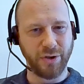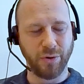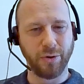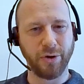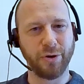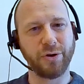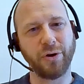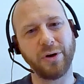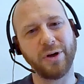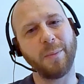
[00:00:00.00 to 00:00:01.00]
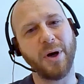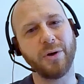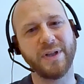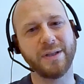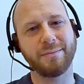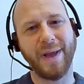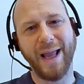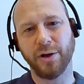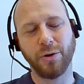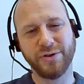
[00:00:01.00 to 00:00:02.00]
you're talking about an
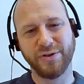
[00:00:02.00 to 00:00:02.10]
analog